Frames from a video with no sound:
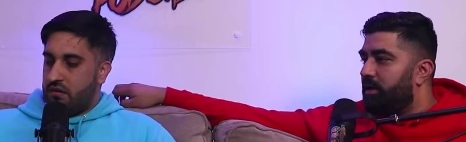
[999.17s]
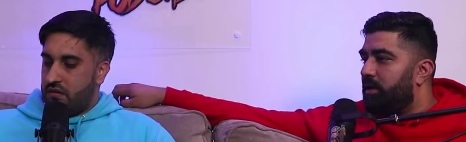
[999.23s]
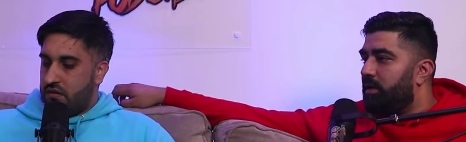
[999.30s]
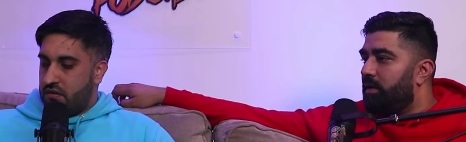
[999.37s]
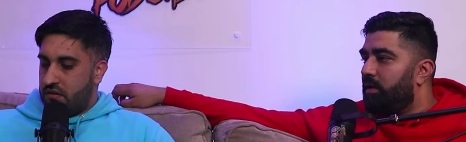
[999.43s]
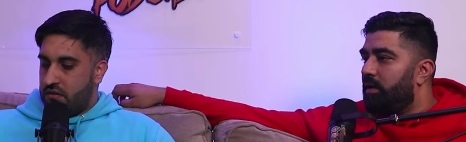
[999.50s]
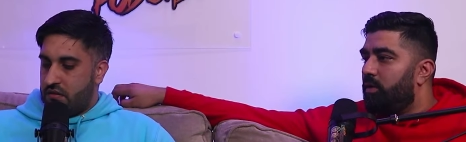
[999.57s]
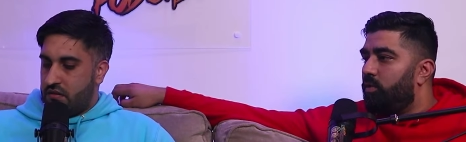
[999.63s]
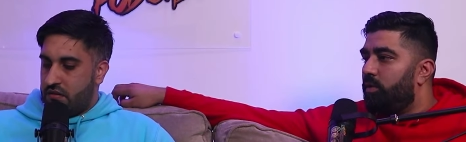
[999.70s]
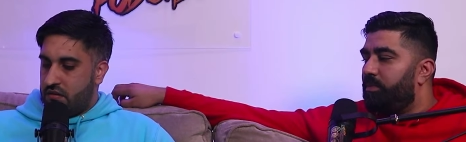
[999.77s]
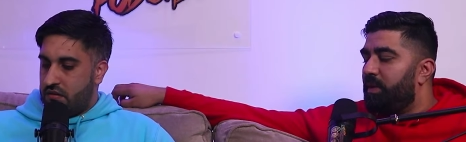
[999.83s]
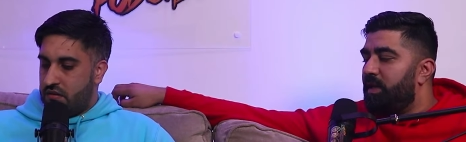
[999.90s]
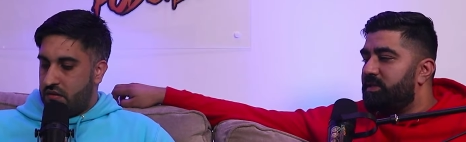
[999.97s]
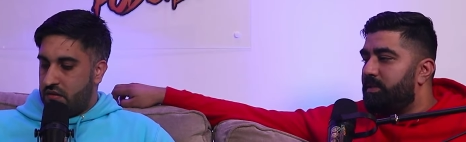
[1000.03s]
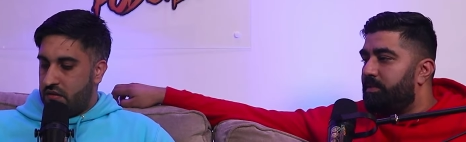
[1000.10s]
Speaker 1: to
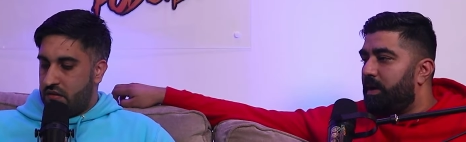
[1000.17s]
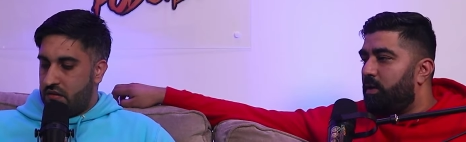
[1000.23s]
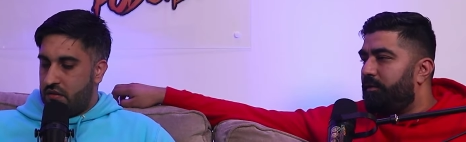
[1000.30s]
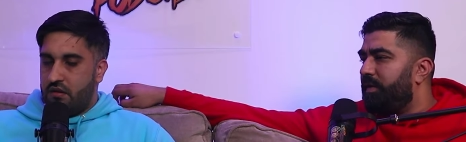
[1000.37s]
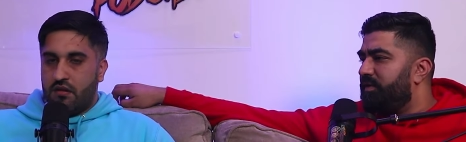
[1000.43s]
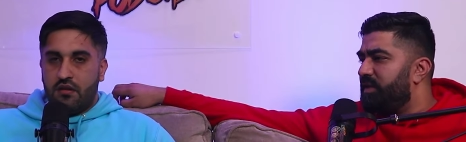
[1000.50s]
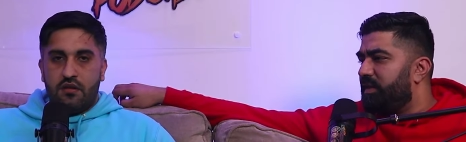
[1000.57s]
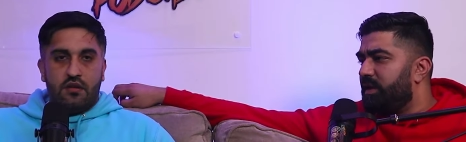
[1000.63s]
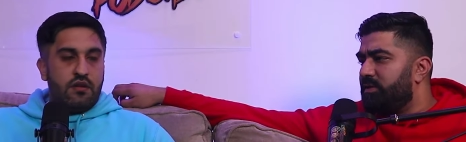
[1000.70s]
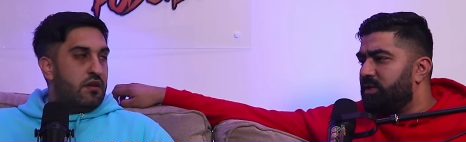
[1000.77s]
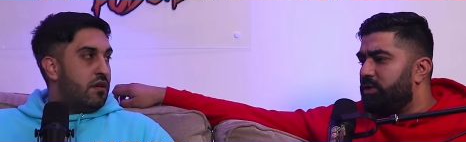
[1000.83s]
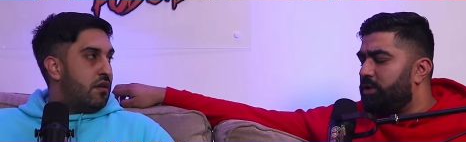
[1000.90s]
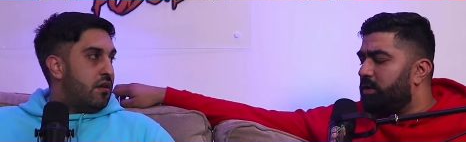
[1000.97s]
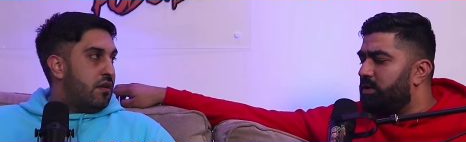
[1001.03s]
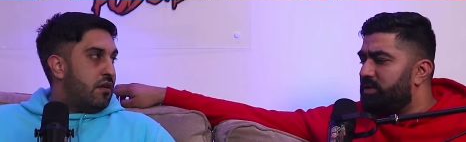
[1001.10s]
replace the battery. fifty
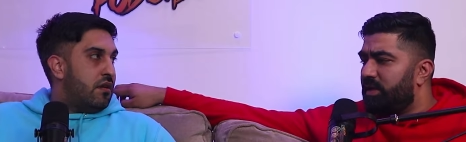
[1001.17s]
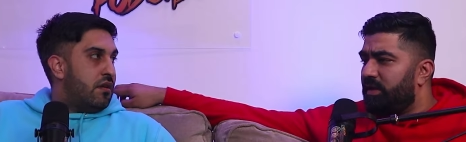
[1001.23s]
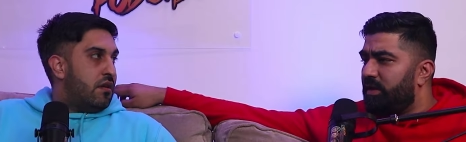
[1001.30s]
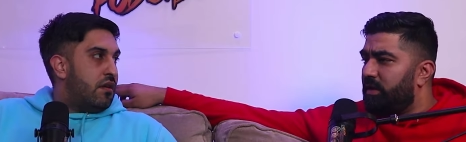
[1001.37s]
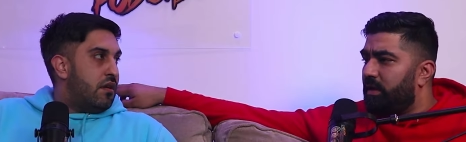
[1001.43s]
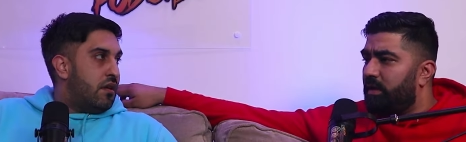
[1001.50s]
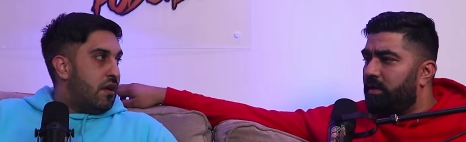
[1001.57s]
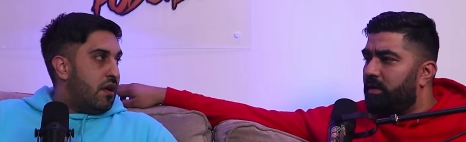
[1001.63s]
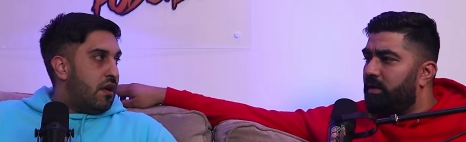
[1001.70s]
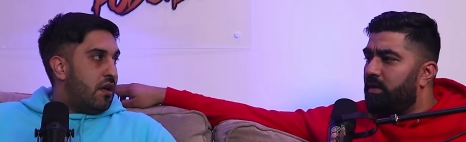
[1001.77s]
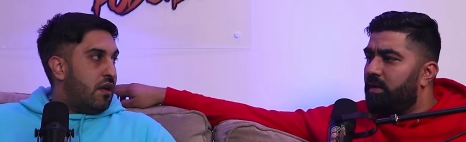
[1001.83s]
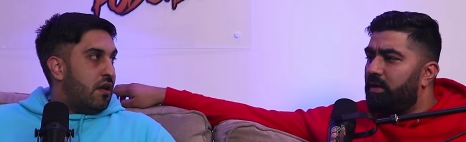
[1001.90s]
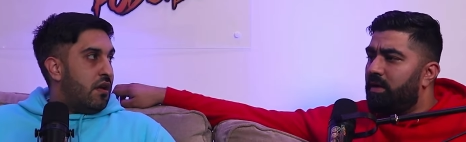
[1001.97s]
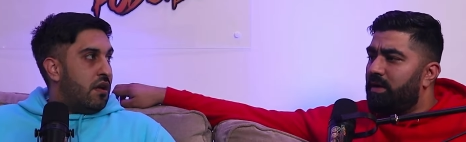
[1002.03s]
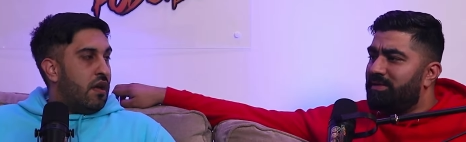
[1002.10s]
thousand dollars. I think Uh,
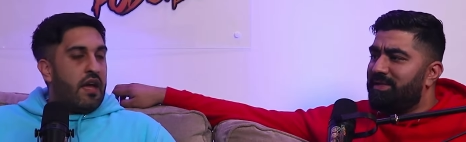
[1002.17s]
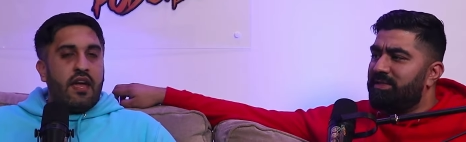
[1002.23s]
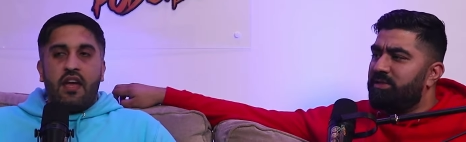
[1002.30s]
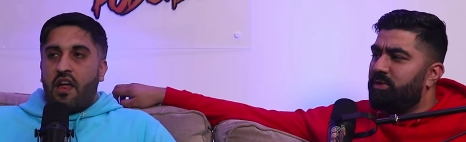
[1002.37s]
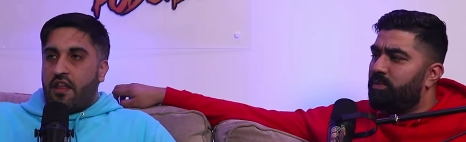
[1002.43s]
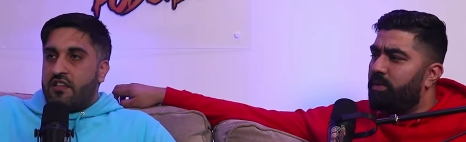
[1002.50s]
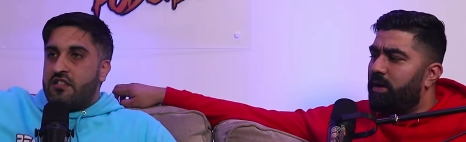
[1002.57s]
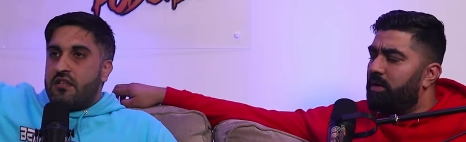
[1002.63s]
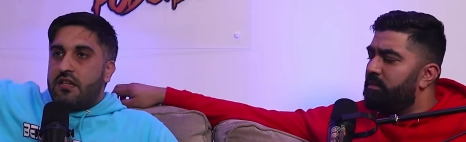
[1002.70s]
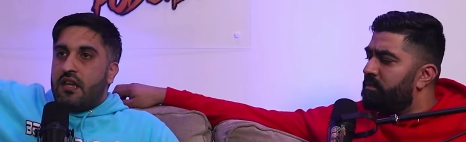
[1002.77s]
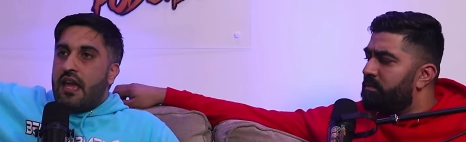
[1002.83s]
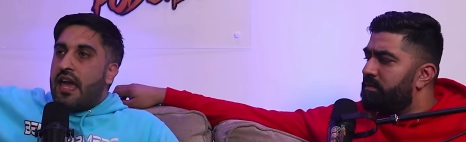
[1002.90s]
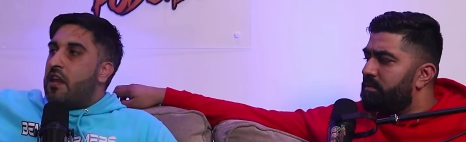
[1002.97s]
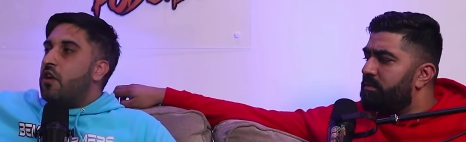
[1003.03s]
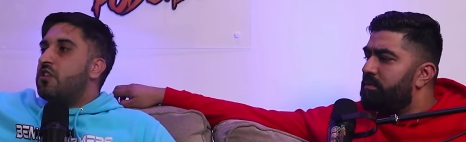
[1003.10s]
fifty. Uh, yeah,
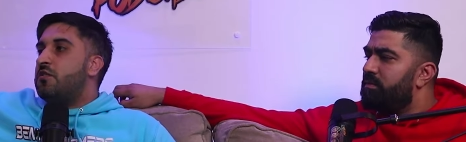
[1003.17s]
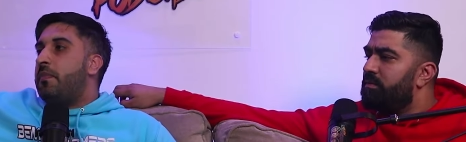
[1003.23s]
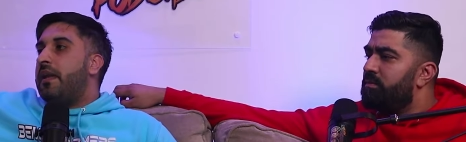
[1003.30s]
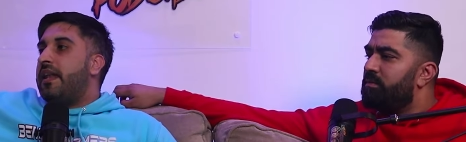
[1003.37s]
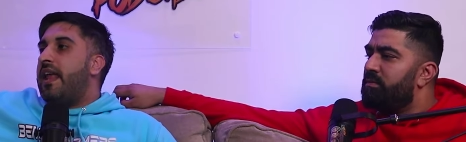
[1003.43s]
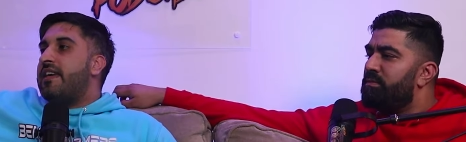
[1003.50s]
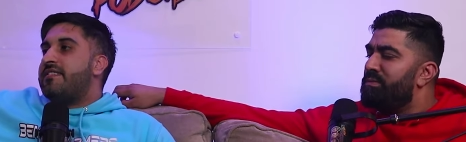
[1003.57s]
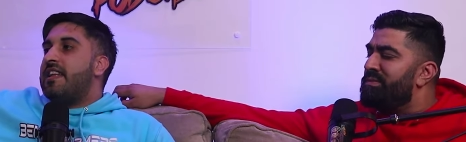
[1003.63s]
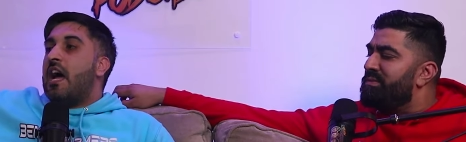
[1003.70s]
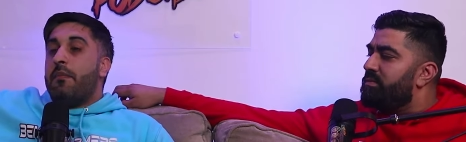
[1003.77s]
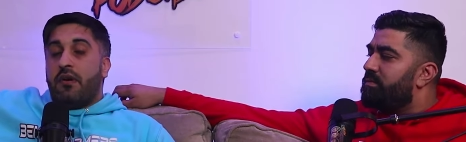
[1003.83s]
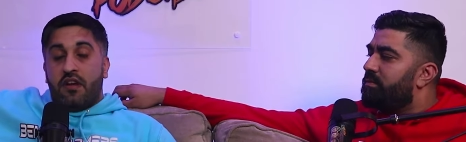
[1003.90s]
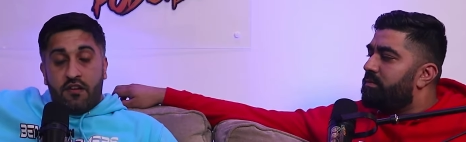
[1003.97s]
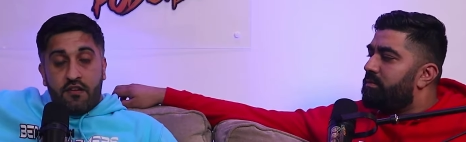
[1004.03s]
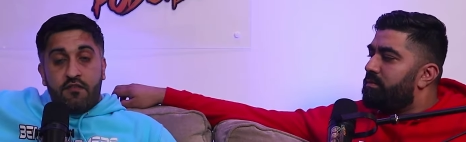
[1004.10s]
yeah, no,
Speaker 2: it's a bit less
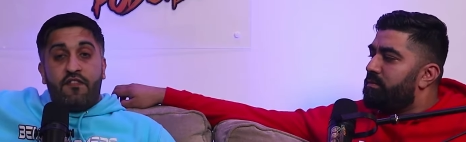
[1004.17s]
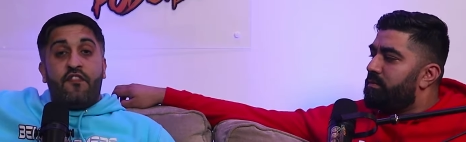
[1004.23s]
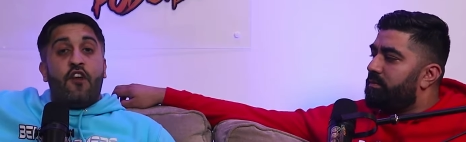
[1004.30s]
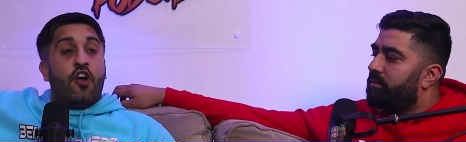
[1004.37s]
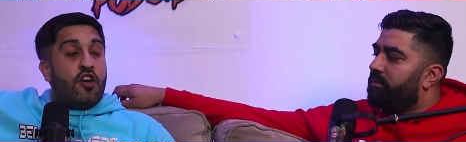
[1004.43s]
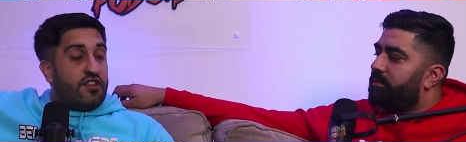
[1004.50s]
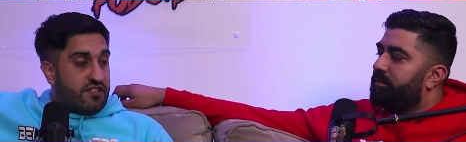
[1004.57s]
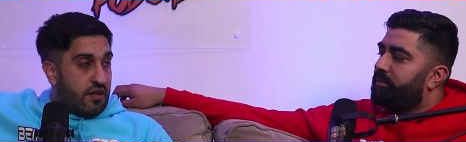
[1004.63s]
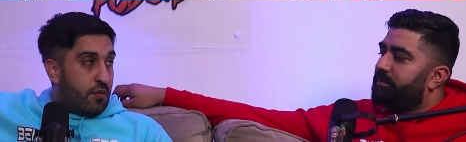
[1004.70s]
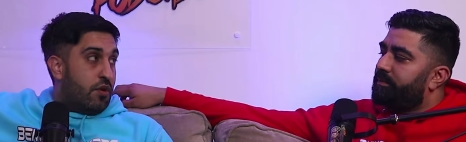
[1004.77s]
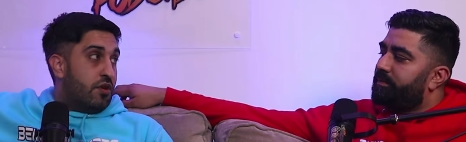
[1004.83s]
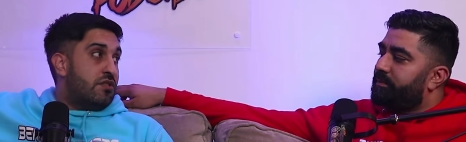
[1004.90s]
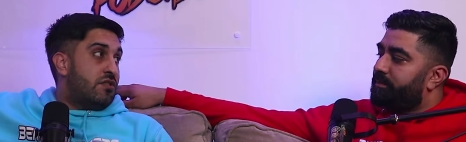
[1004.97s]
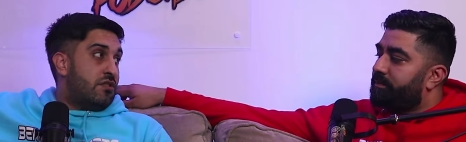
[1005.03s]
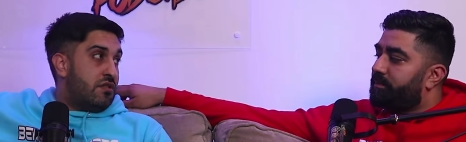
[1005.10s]
now, but at first it
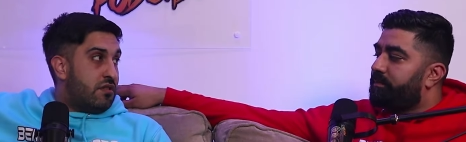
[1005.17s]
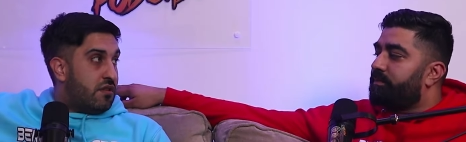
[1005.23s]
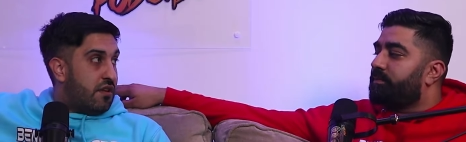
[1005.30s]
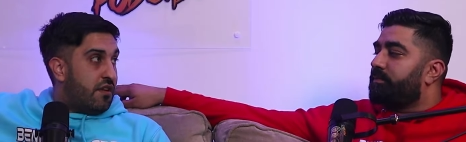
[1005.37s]
was.